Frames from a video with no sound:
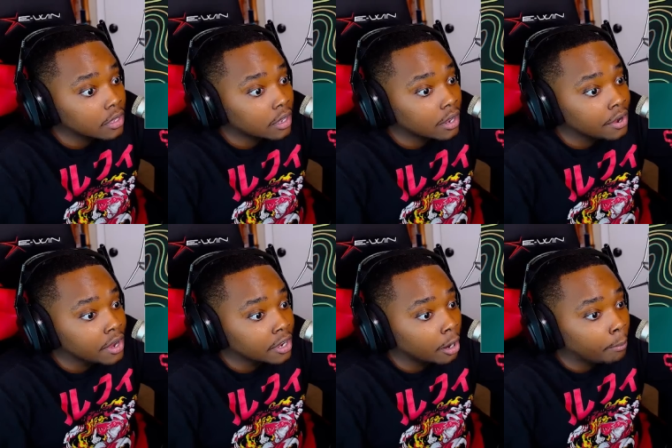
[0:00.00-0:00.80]
got
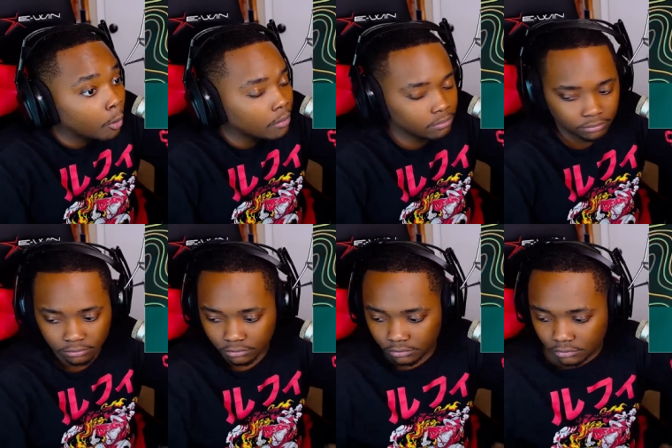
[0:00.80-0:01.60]
nigga boy.
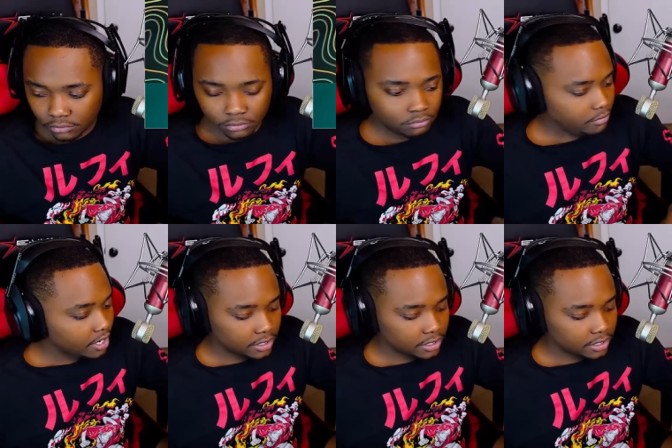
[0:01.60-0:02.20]
Next